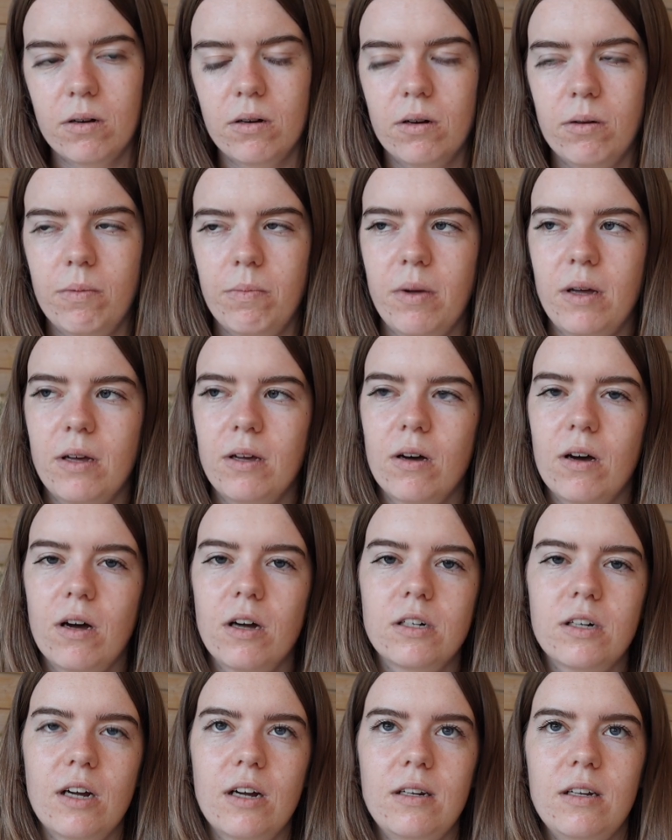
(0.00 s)
oh my
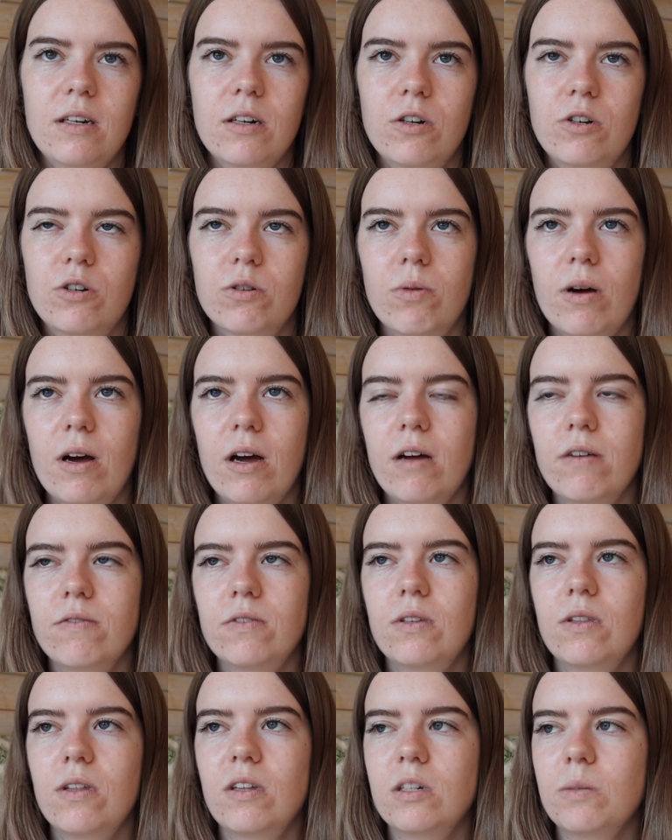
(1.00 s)
gosh, I need to drive
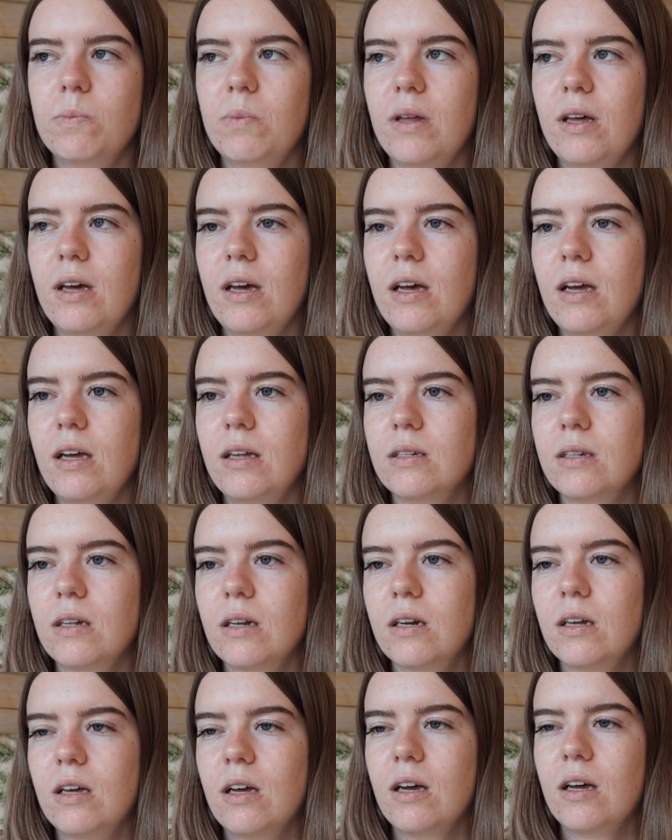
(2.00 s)
to this place
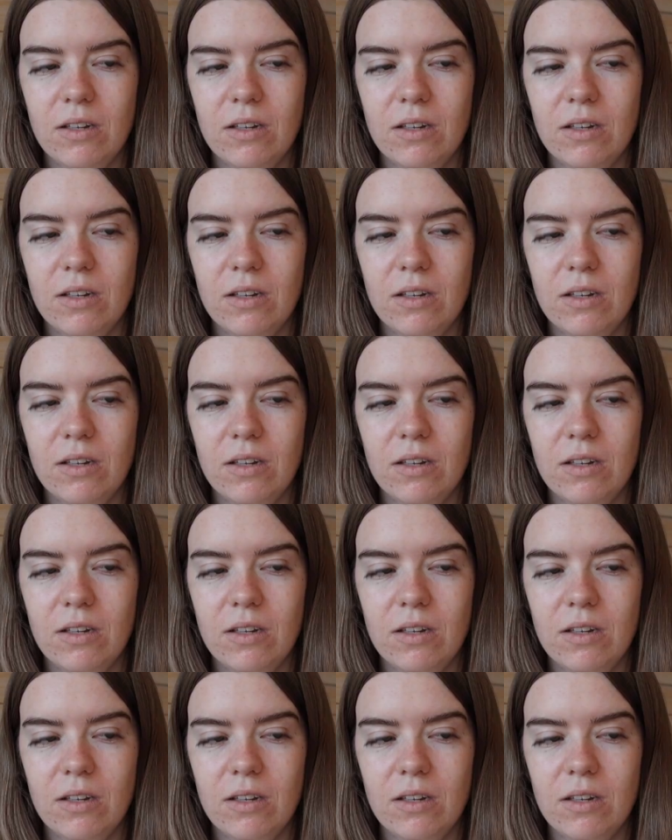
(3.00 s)
and